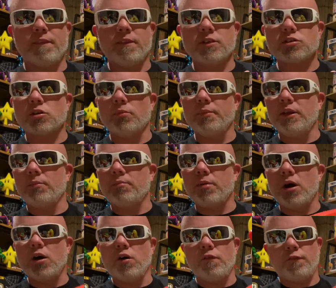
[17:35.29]
This going to be the
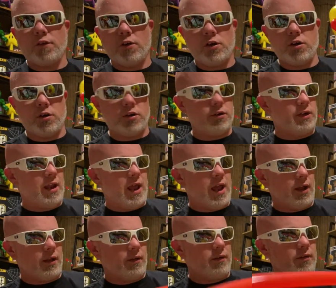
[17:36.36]
bow for her neck.